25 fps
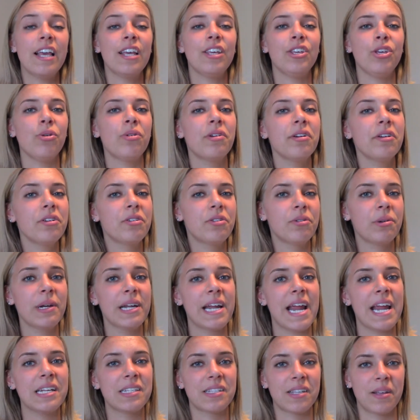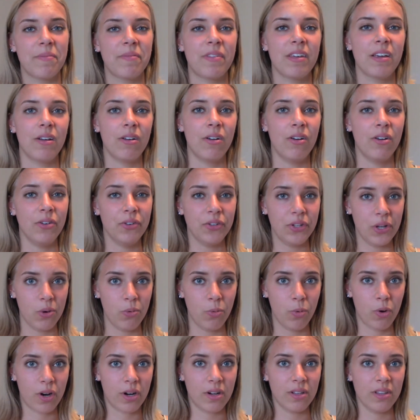you can create something called a
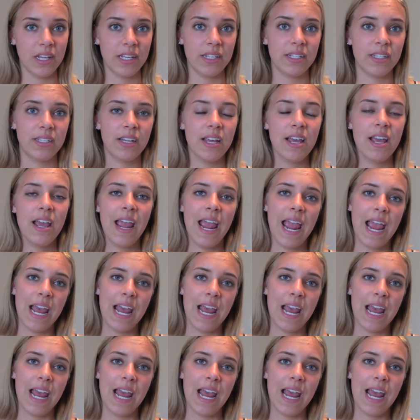work list.